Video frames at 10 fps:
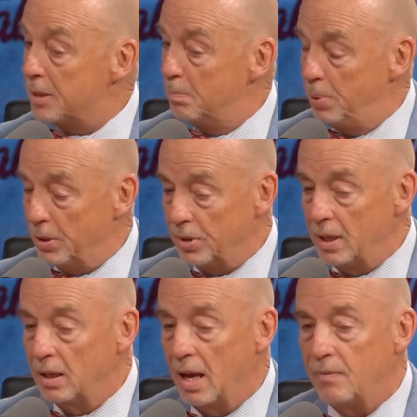the building
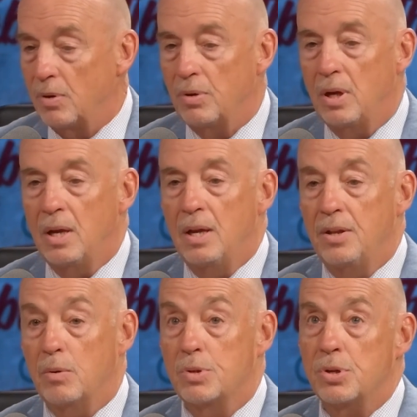level,
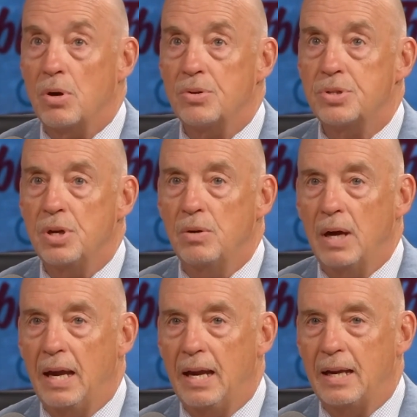there was also
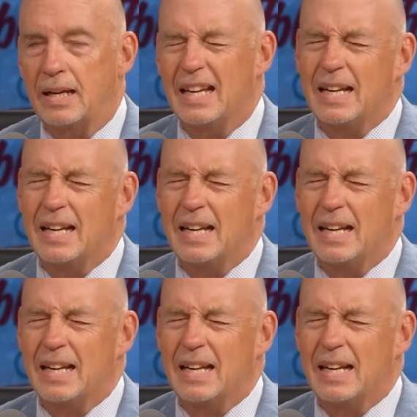a